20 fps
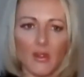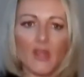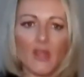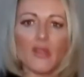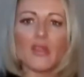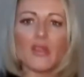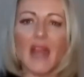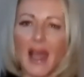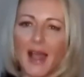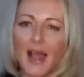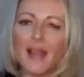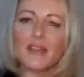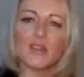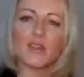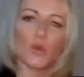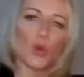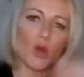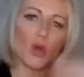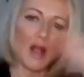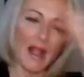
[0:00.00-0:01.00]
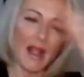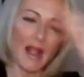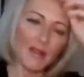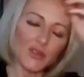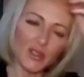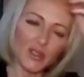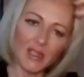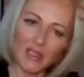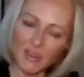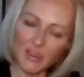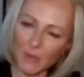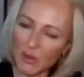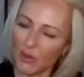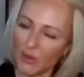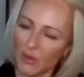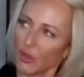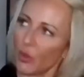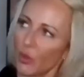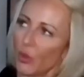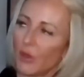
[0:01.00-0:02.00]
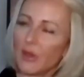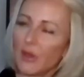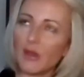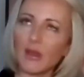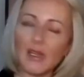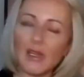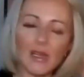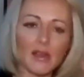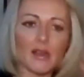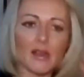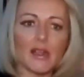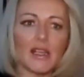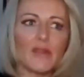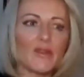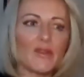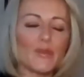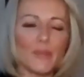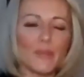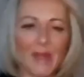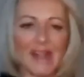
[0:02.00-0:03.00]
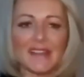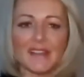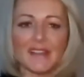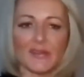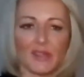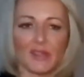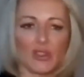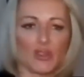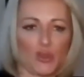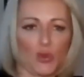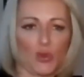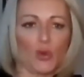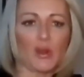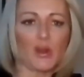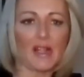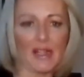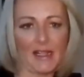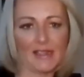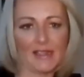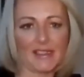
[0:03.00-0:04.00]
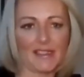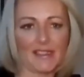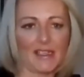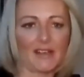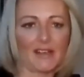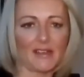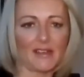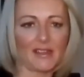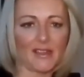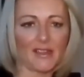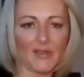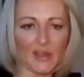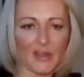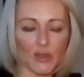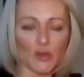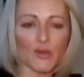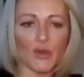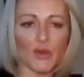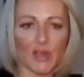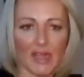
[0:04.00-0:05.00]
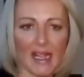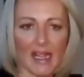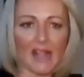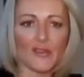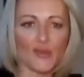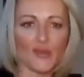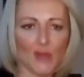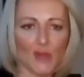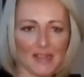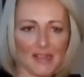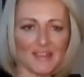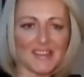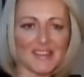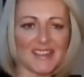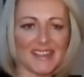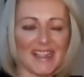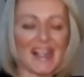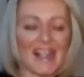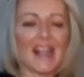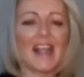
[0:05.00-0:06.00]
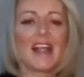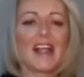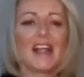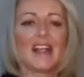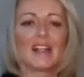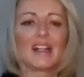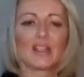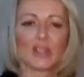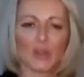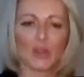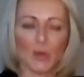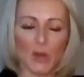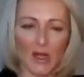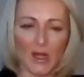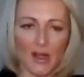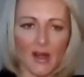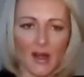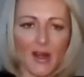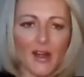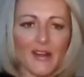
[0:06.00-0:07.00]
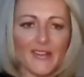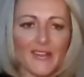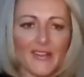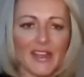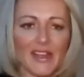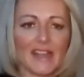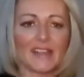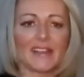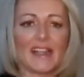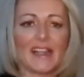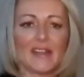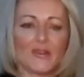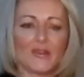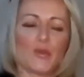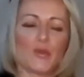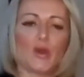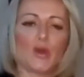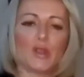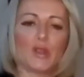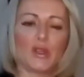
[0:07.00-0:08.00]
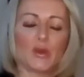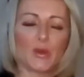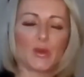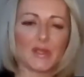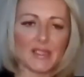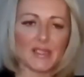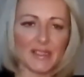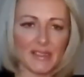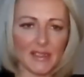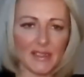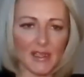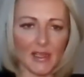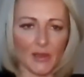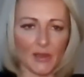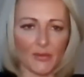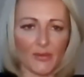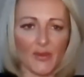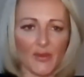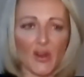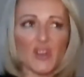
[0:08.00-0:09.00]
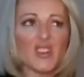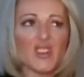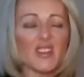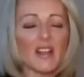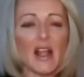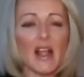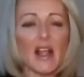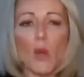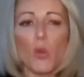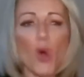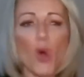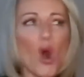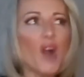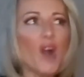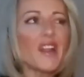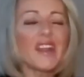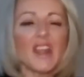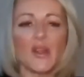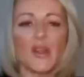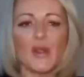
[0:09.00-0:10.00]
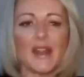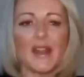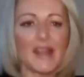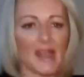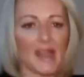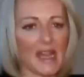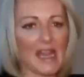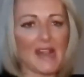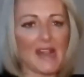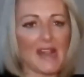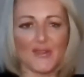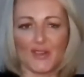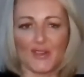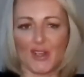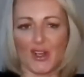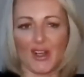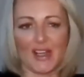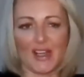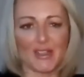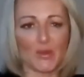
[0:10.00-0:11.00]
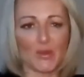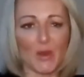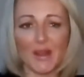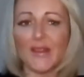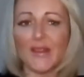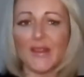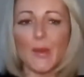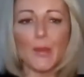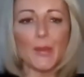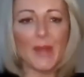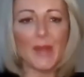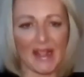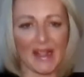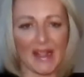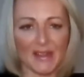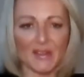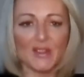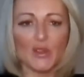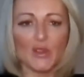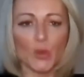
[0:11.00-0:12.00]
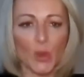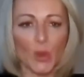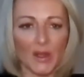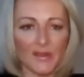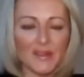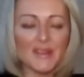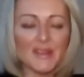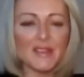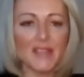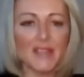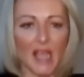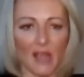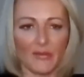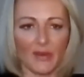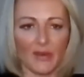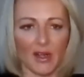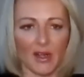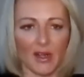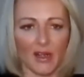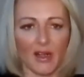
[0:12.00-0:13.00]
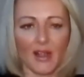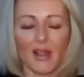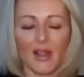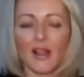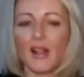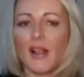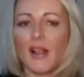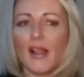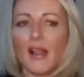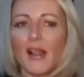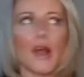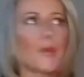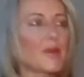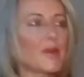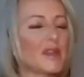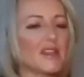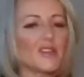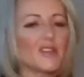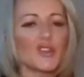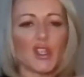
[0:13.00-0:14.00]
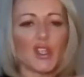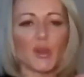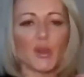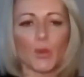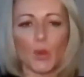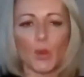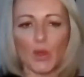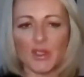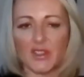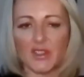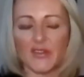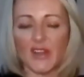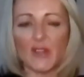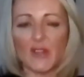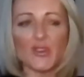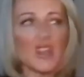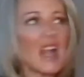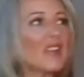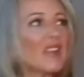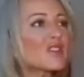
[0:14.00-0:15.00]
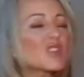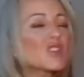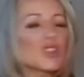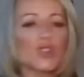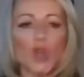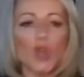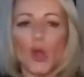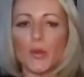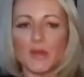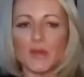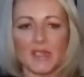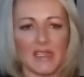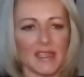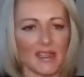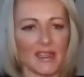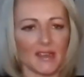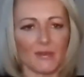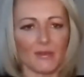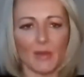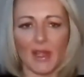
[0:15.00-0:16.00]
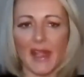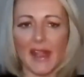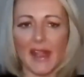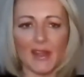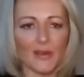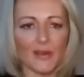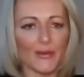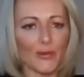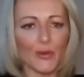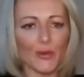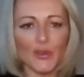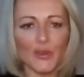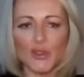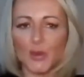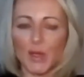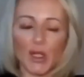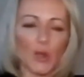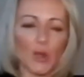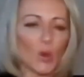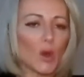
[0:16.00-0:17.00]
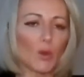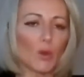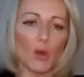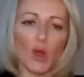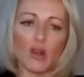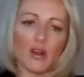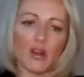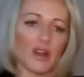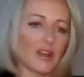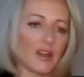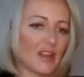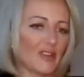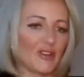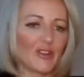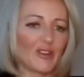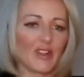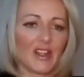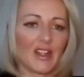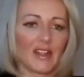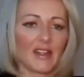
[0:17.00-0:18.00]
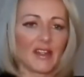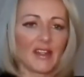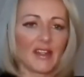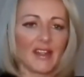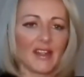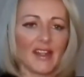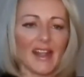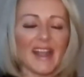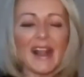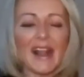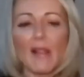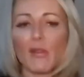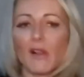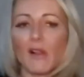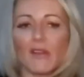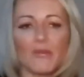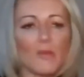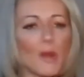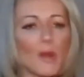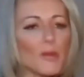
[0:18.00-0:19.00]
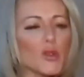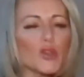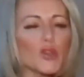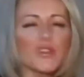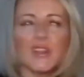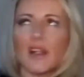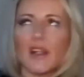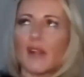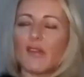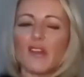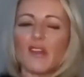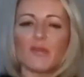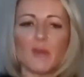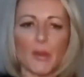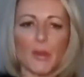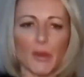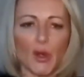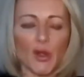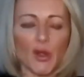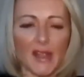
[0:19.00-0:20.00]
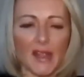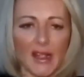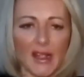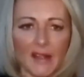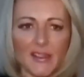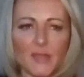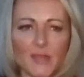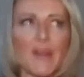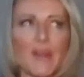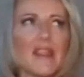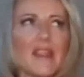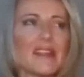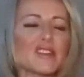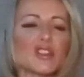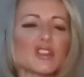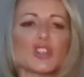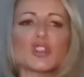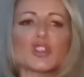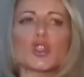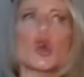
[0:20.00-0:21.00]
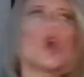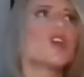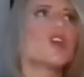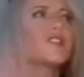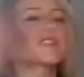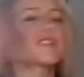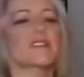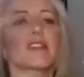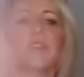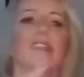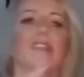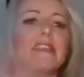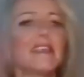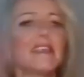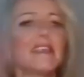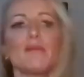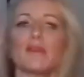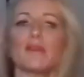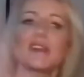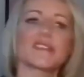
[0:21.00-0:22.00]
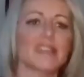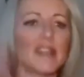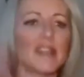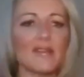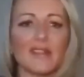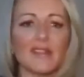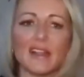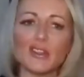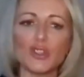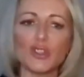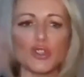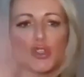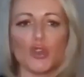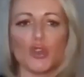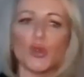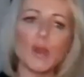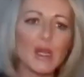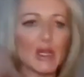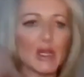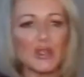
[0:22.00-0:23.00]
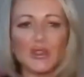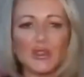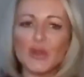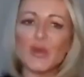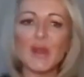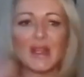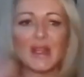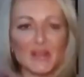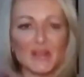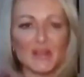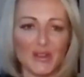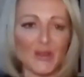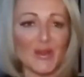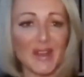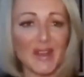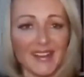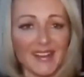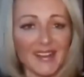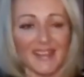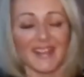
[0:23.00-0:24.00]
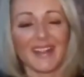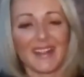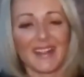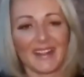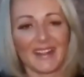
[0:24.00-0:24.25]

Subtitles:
that is what actually has been shown even better than yoga in certain individuals for getting you into that lower heart rate, letting your body know it's safe. First, walking out in nature is one of the best ones ever. Appreciating what's around you. I've stopped taking my headphones when I go a walk now. And I love my music, I love my podcast, but it's just constantly keeping us in this doing, doing, doing.